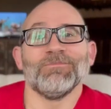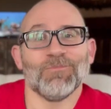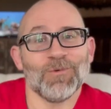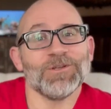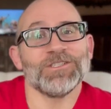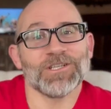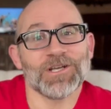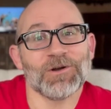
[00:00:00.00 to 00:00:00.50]

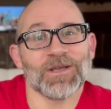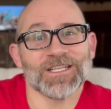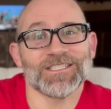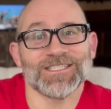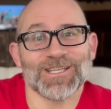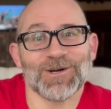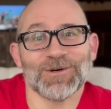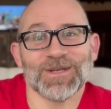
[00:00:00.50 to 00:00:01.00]
Why don't you go get
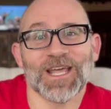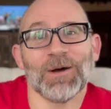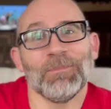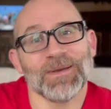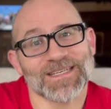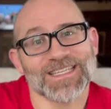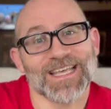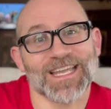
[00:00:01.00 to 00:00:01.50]
your toenail,
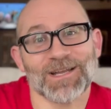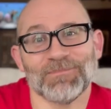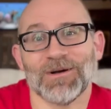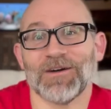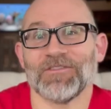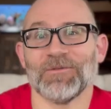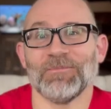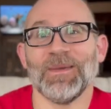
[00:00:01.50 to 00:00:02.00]
pick that up
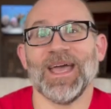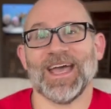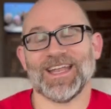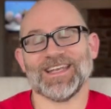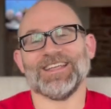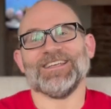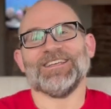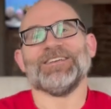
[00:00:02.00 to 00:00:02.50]
off the
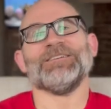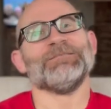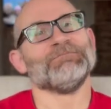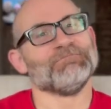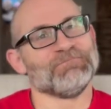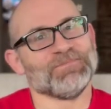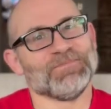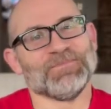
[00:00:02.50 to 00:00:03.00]
mat?
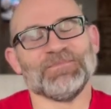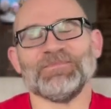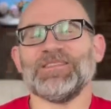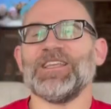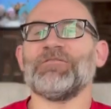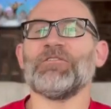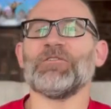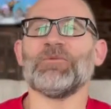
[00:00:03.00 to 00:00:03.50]

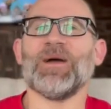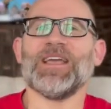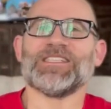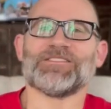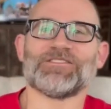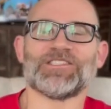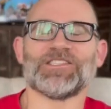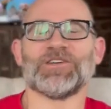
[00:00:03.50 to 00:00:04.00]
Different
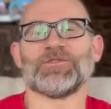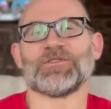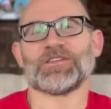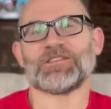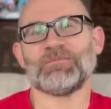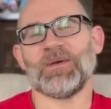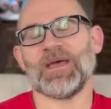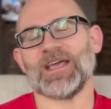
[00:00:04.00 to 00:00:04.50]
ways of showing
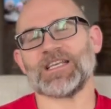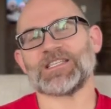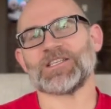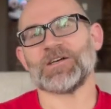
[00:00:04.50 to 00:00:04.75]
respect.